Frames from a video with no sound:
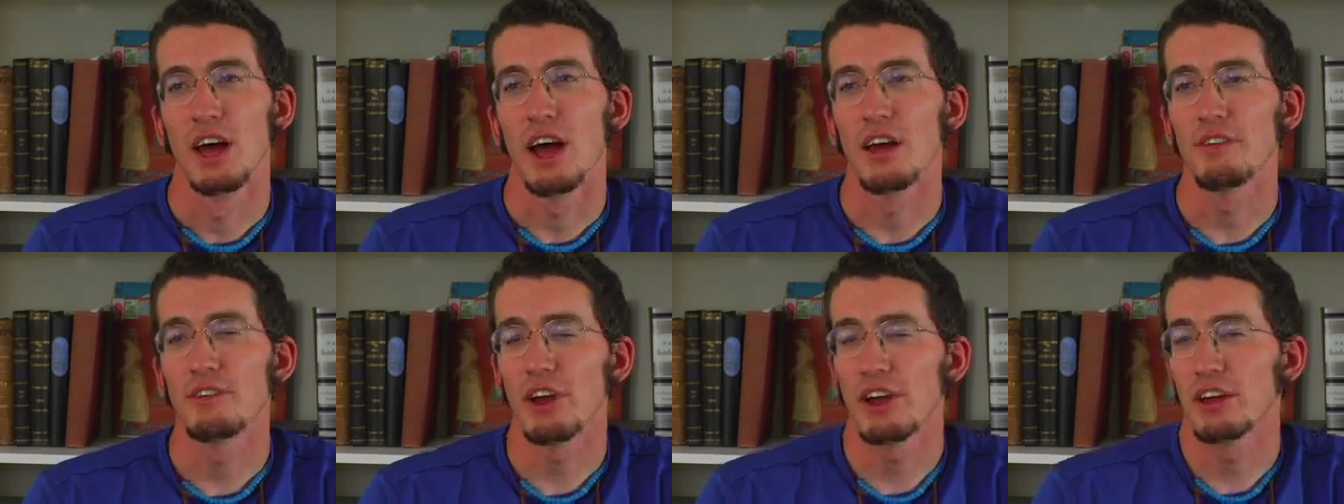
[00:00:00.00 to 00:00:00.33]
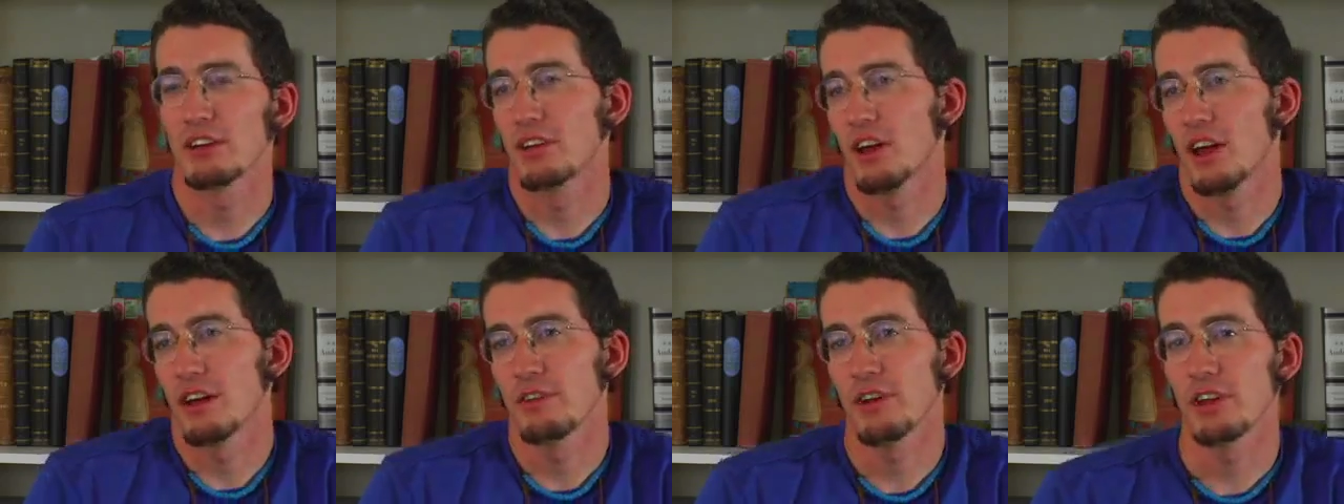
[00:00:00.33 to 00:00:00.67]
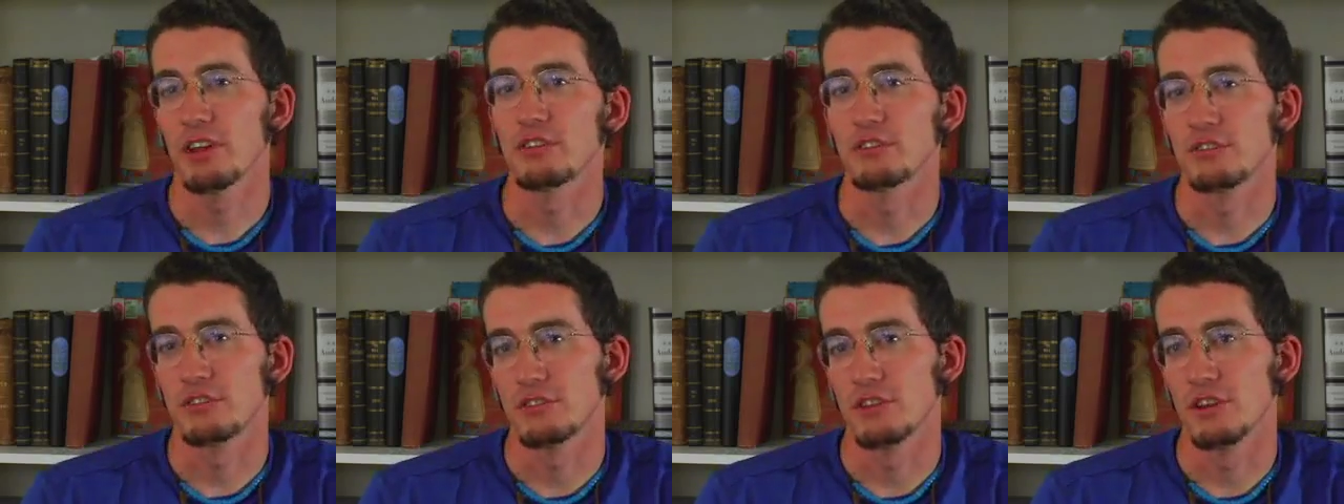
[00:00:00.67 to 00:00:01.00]
I've had I've
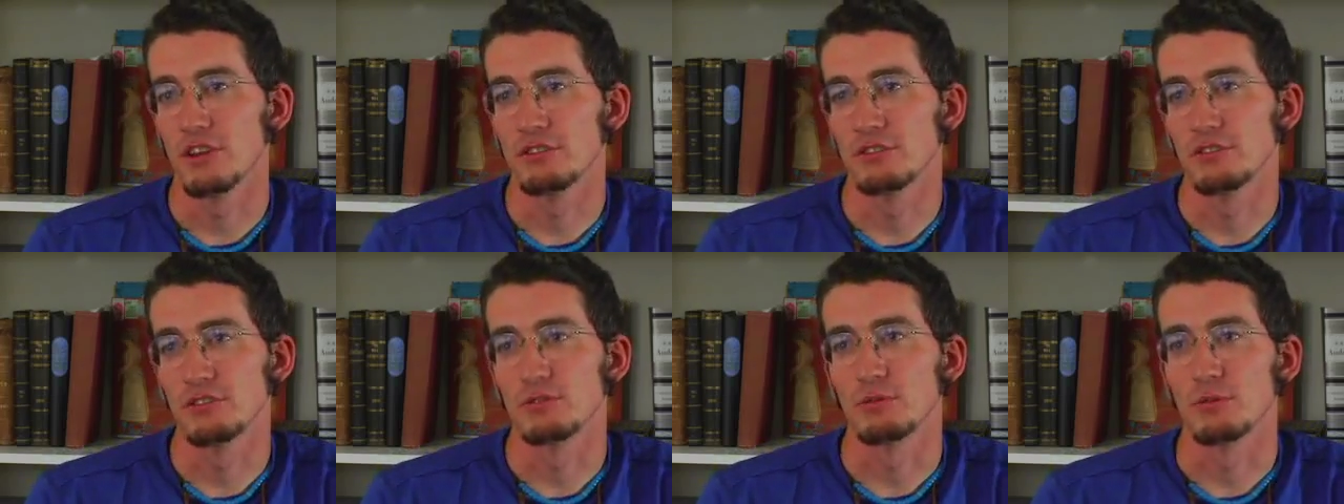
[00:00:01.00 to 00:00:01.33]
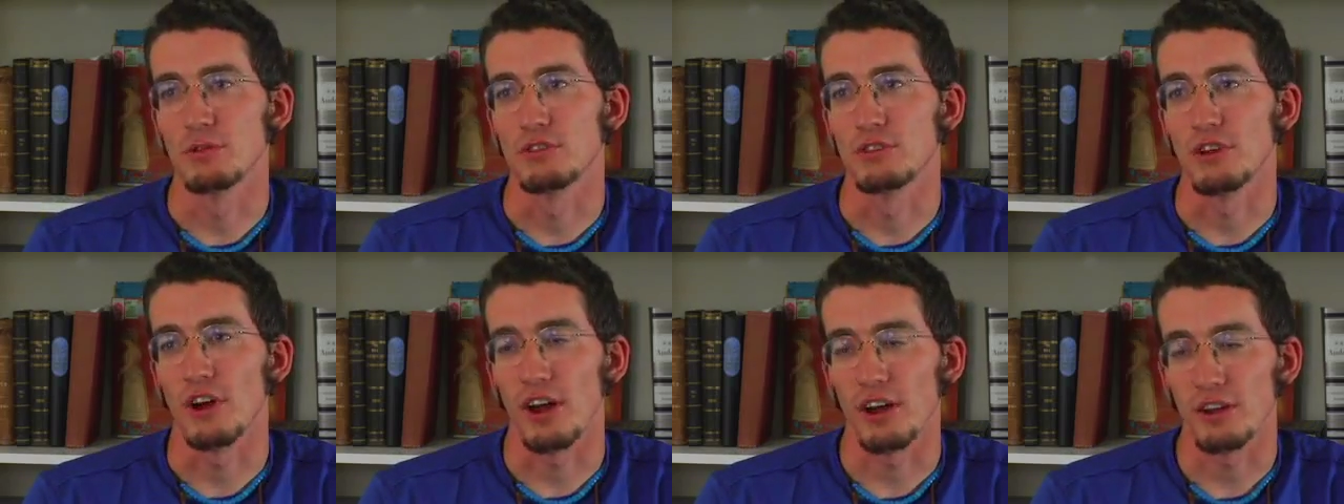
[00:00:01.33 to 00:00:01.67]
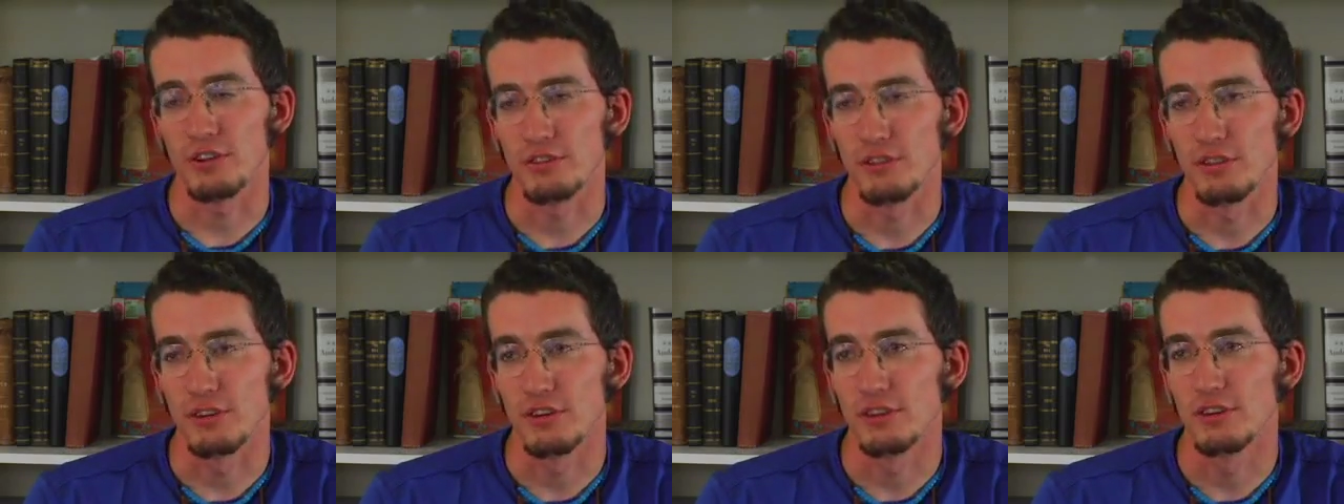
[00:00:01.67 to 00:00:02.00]
had issues with
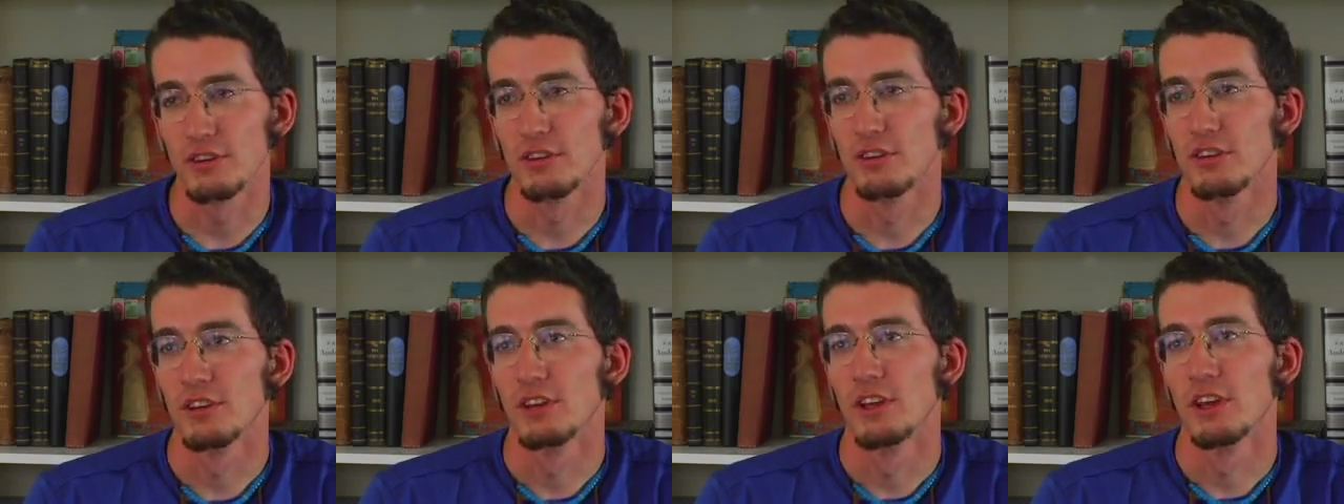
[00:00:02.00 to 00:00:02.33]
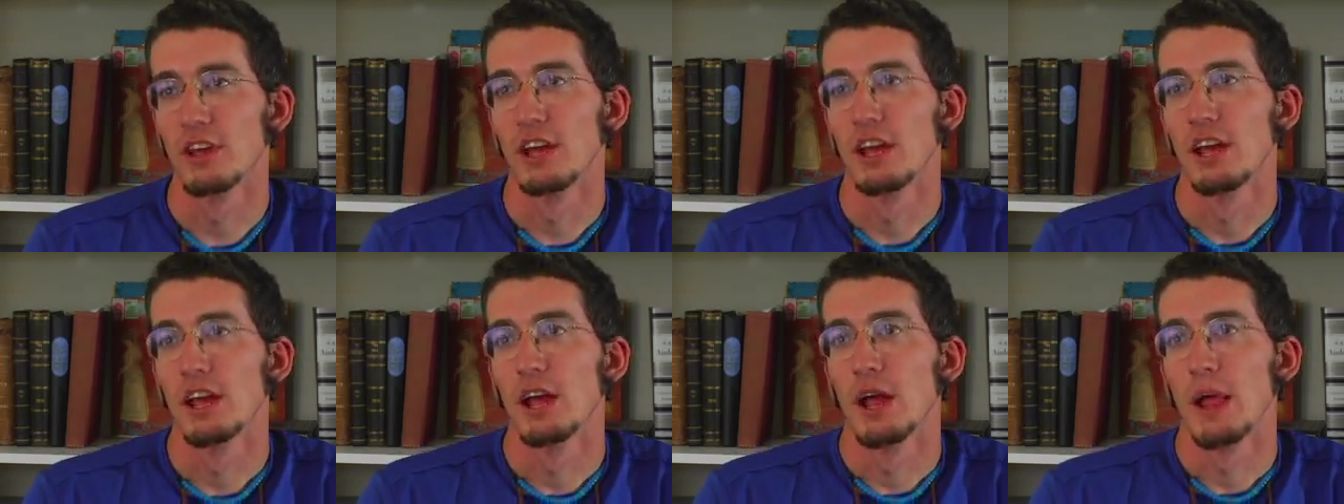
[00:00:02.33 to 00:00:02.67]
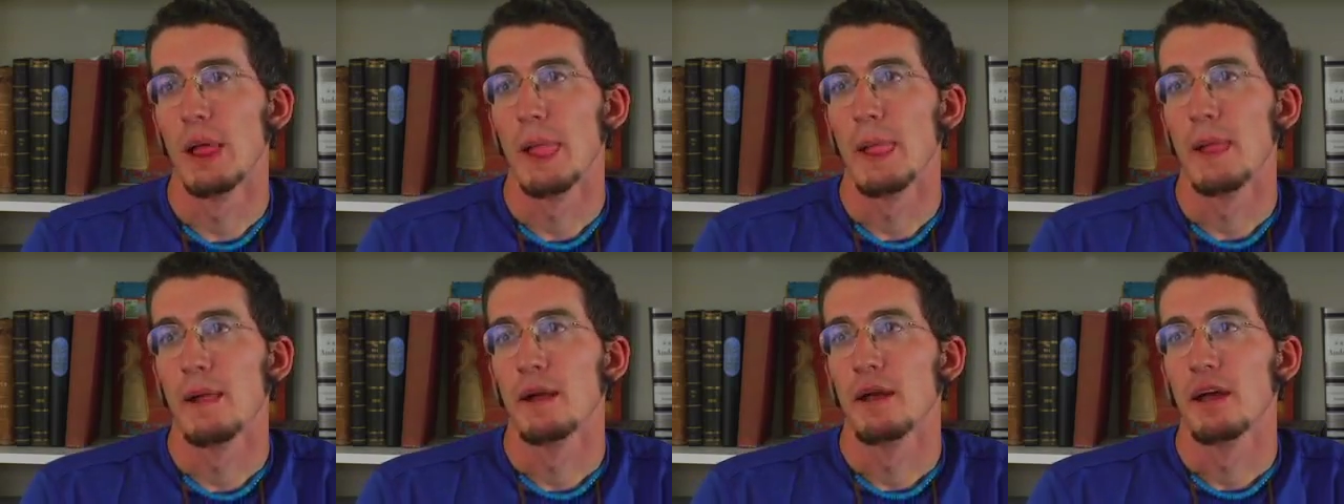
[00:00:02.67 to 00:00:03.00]
doctrine.
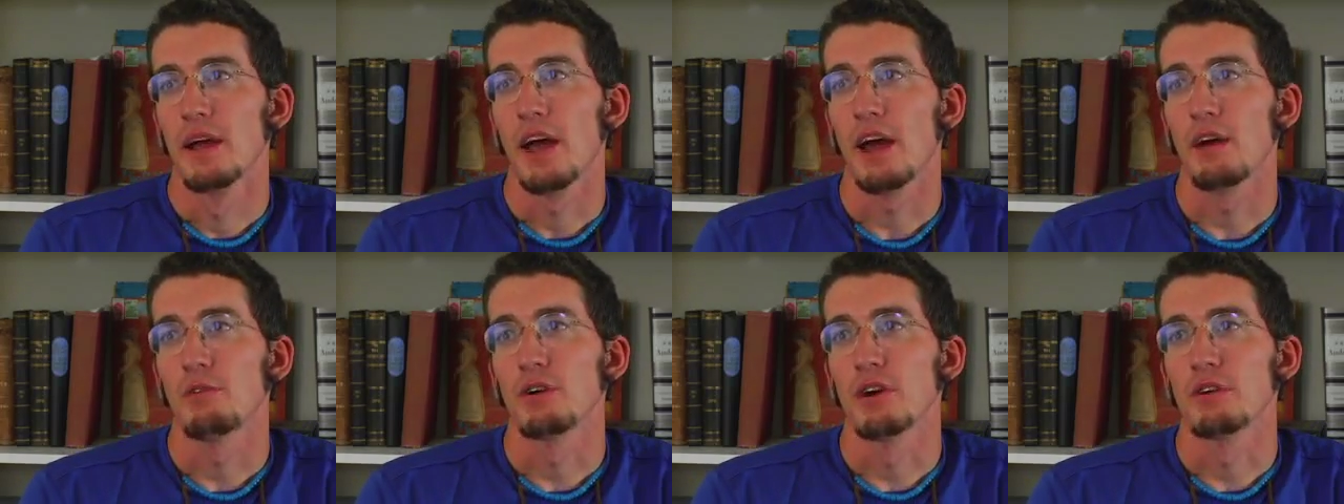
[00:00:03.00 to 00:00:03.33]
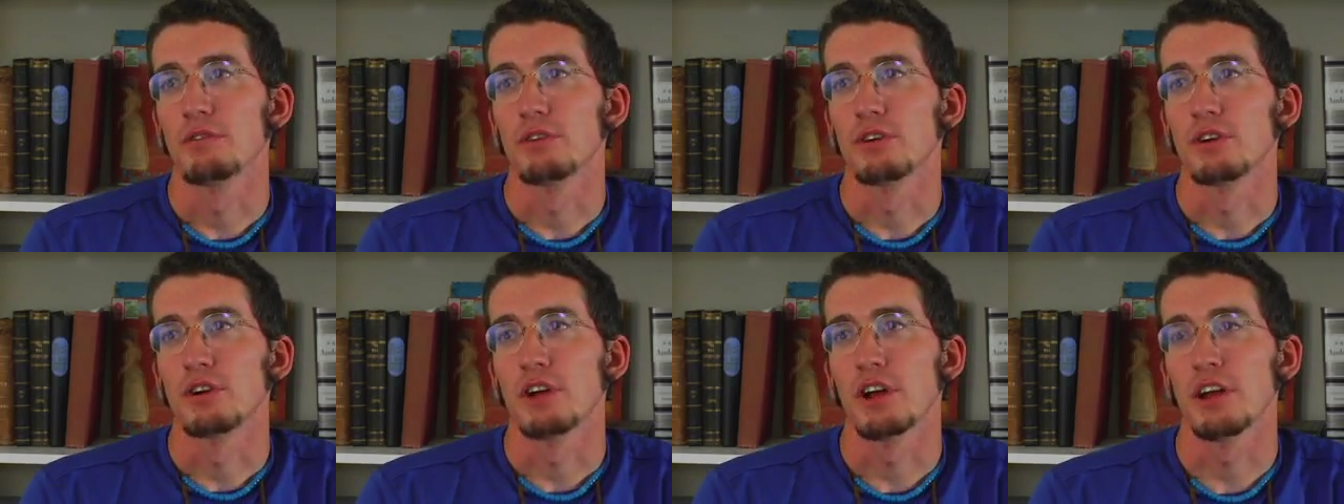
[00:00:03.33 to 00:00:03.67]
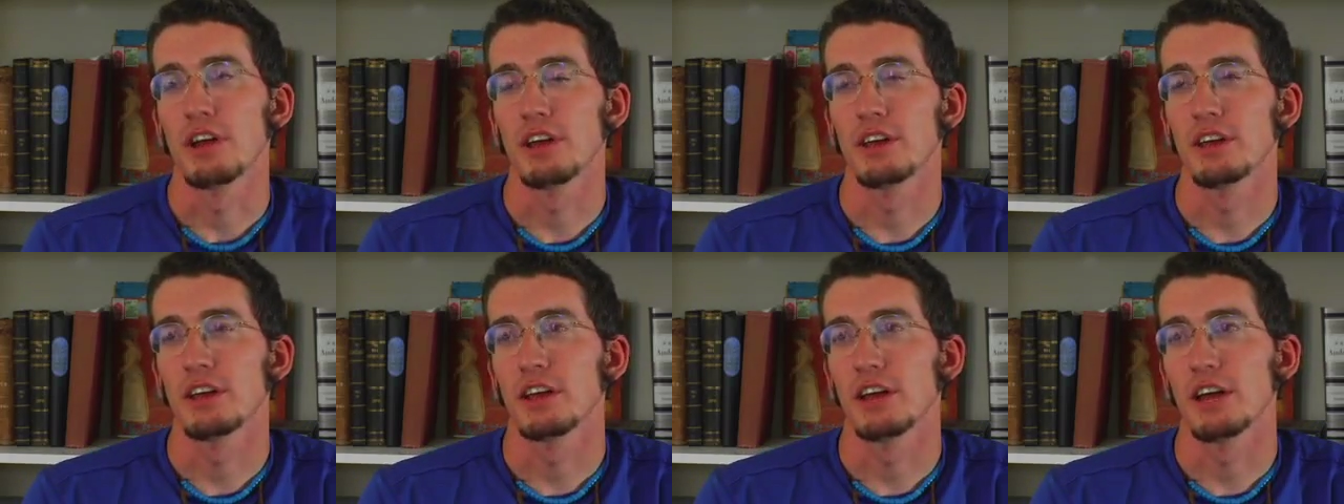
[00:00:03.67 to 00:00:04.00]
However,
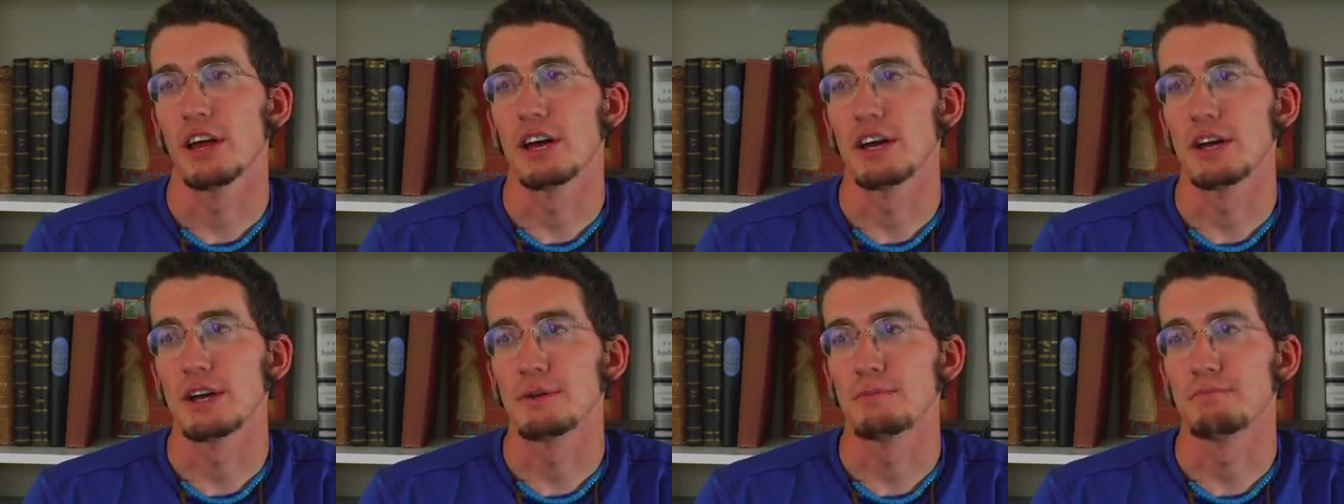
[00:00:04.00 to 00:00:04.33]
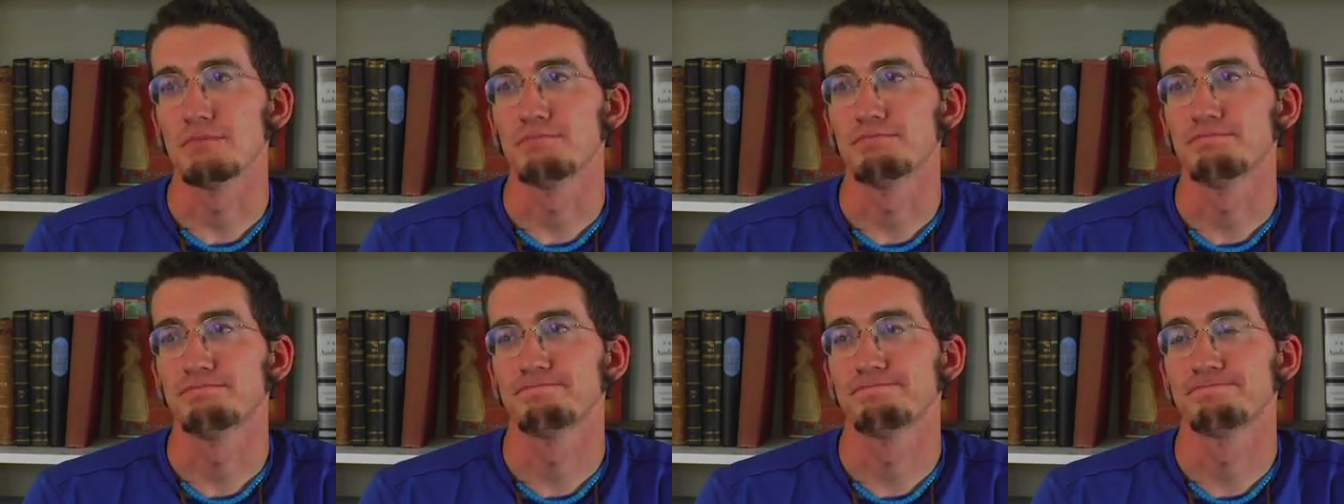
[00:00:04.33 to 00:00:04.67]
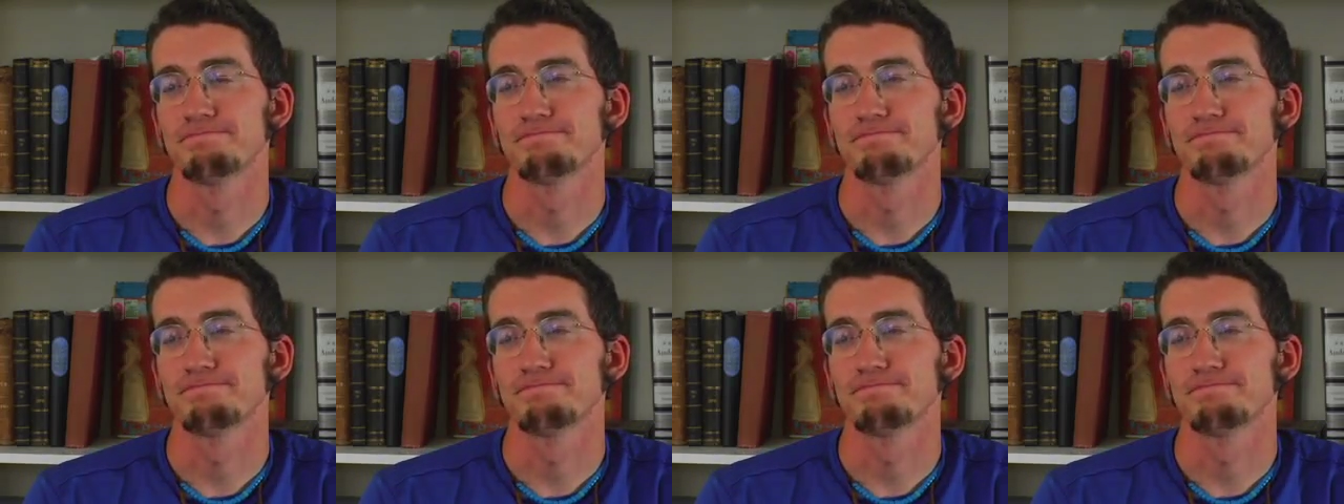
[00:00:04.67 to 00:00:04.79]
um,